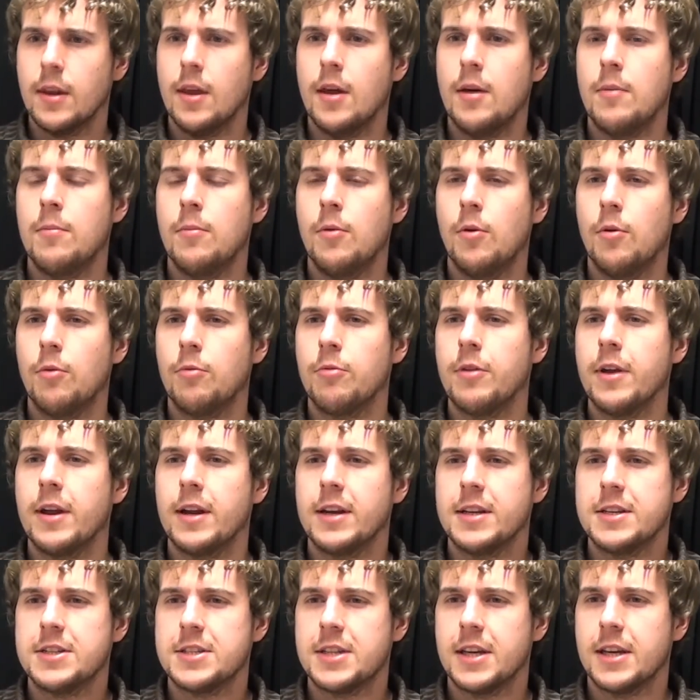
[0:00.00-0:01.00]
a more
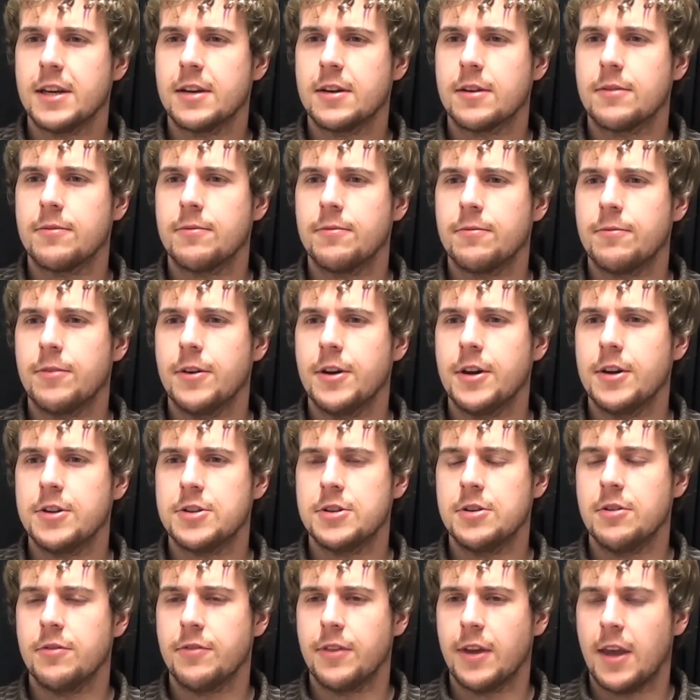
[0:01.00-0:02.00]
realistic
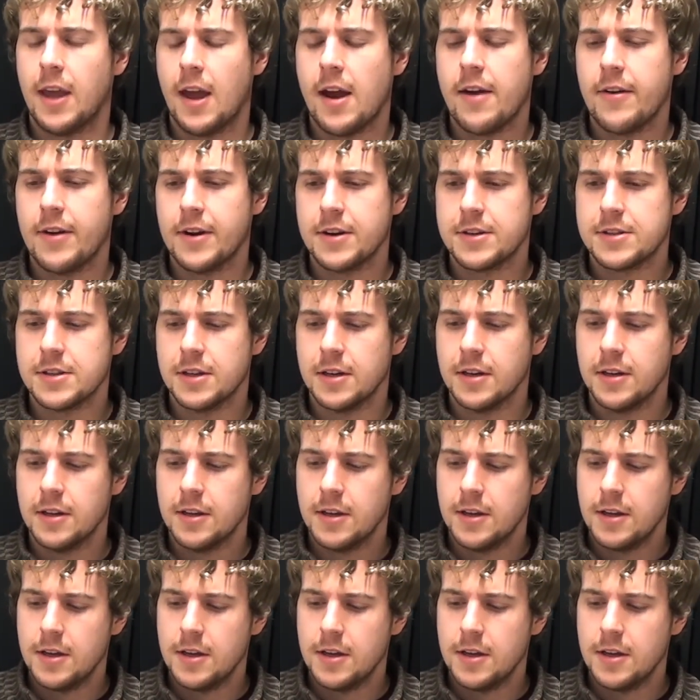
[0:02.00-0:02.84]
version of the character.